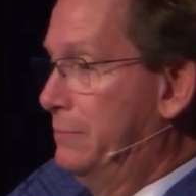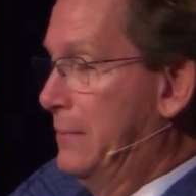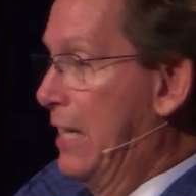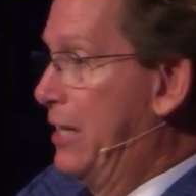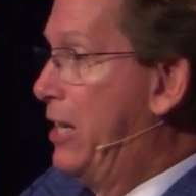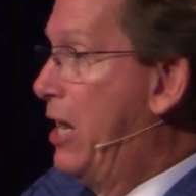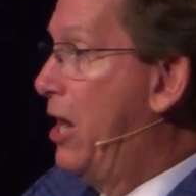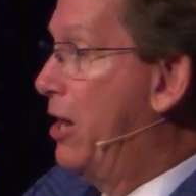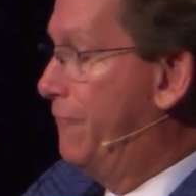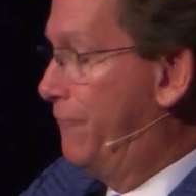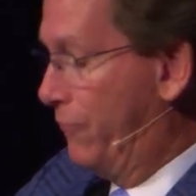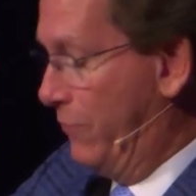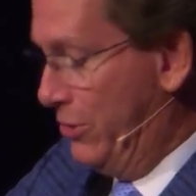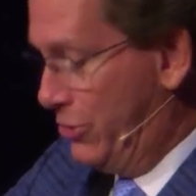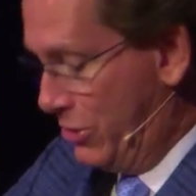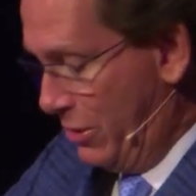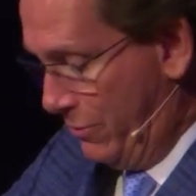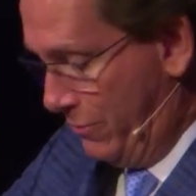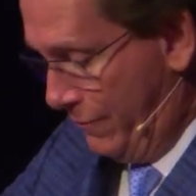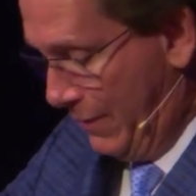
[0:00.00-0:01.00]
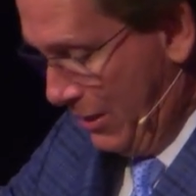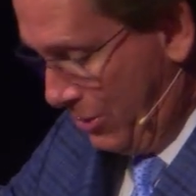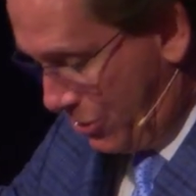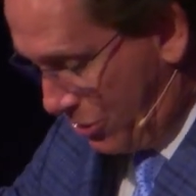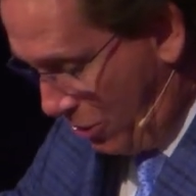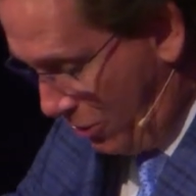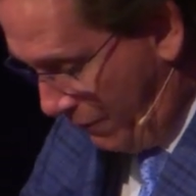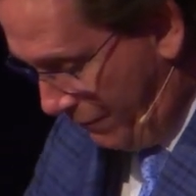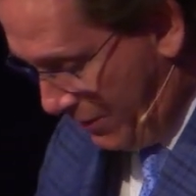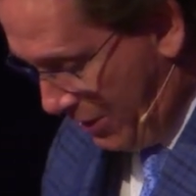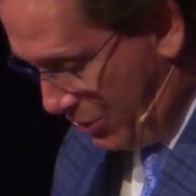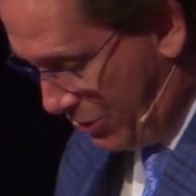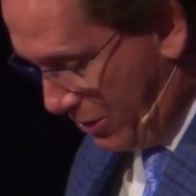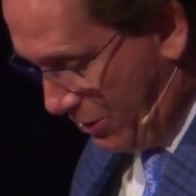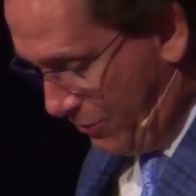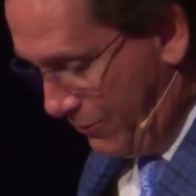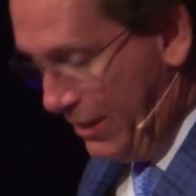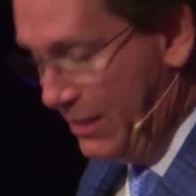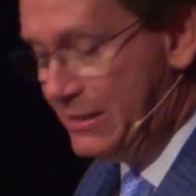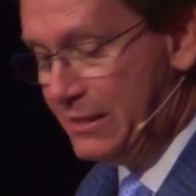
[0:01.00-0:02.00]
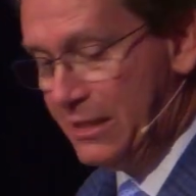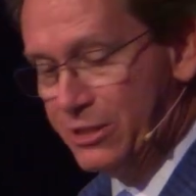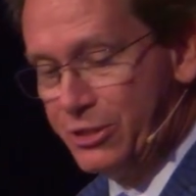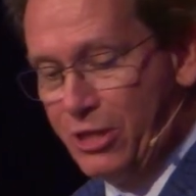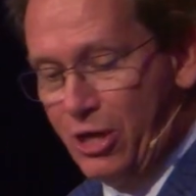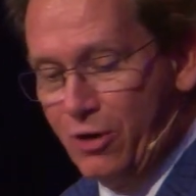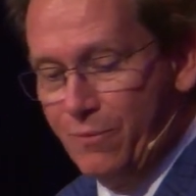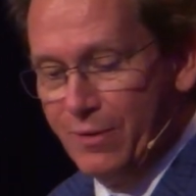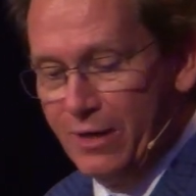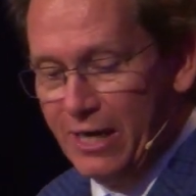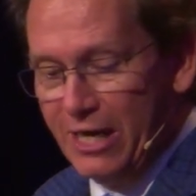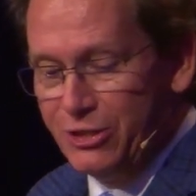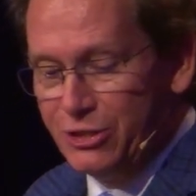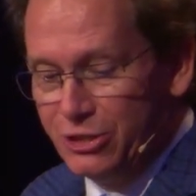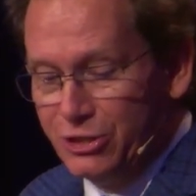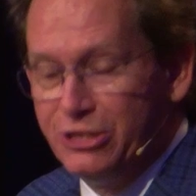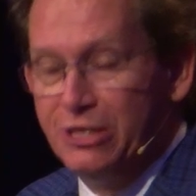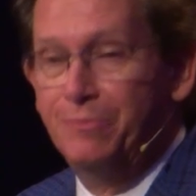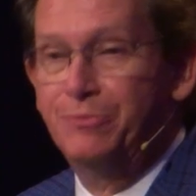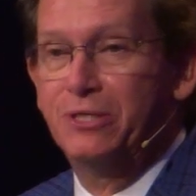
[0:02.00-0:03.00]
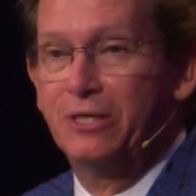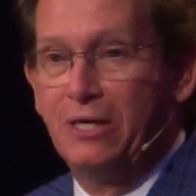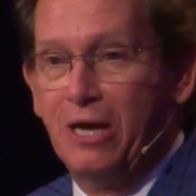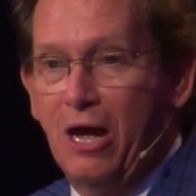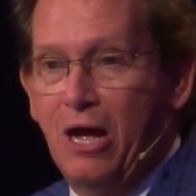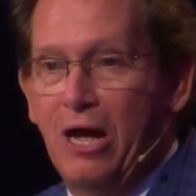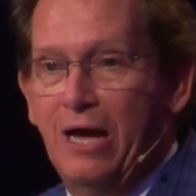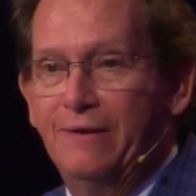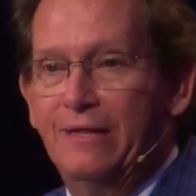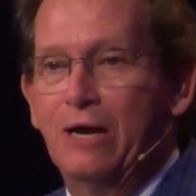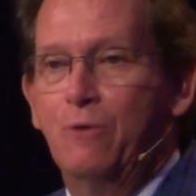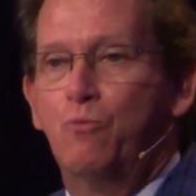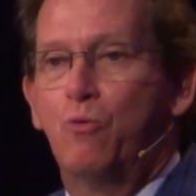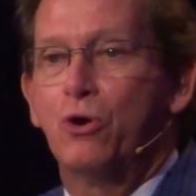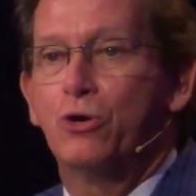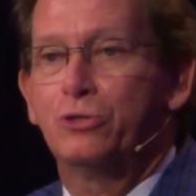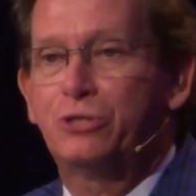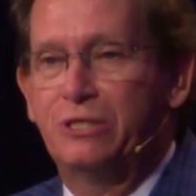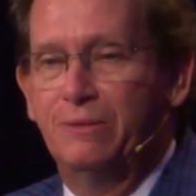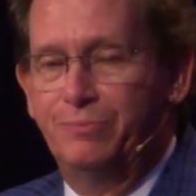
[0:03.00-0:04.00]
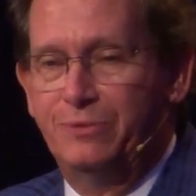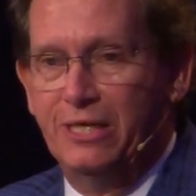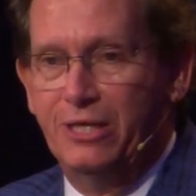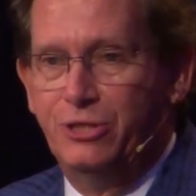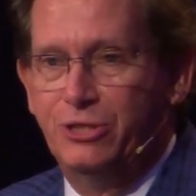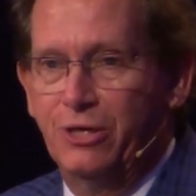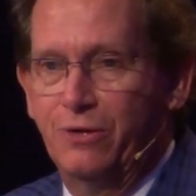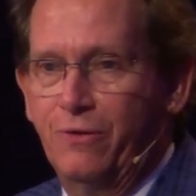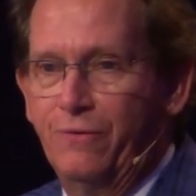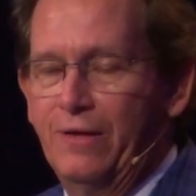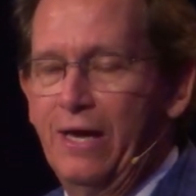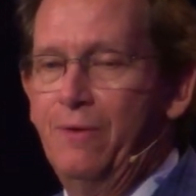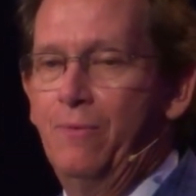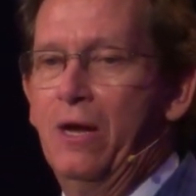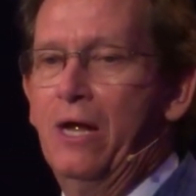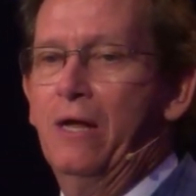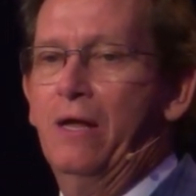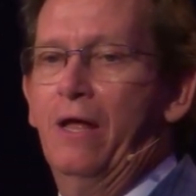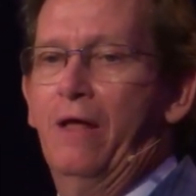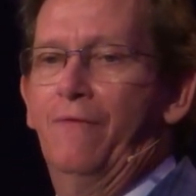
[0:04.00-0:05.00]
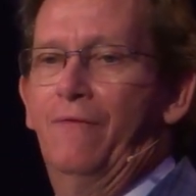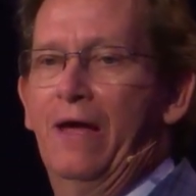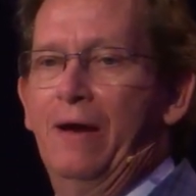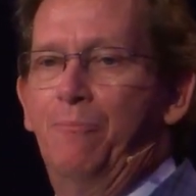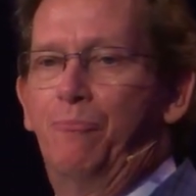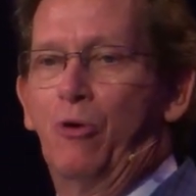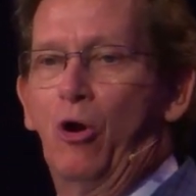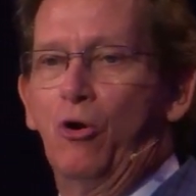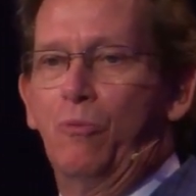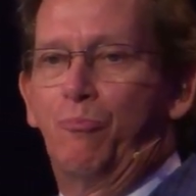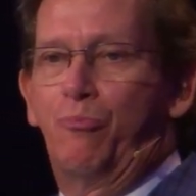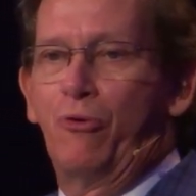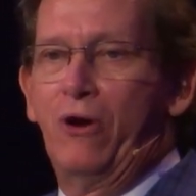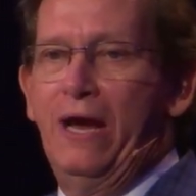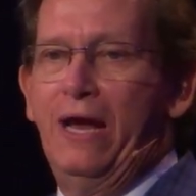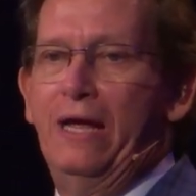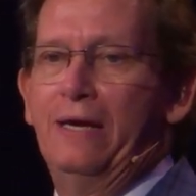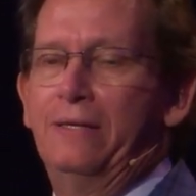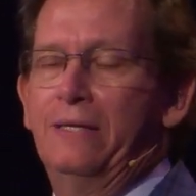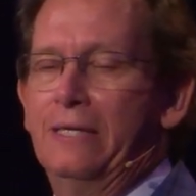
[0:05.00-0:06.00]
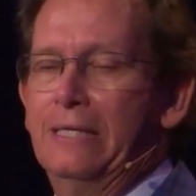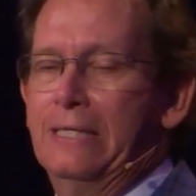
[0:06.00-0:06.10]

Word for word: They cared for each other. They served each other. He says they're in relationship to God. They worshiped each other. They, they broke bread.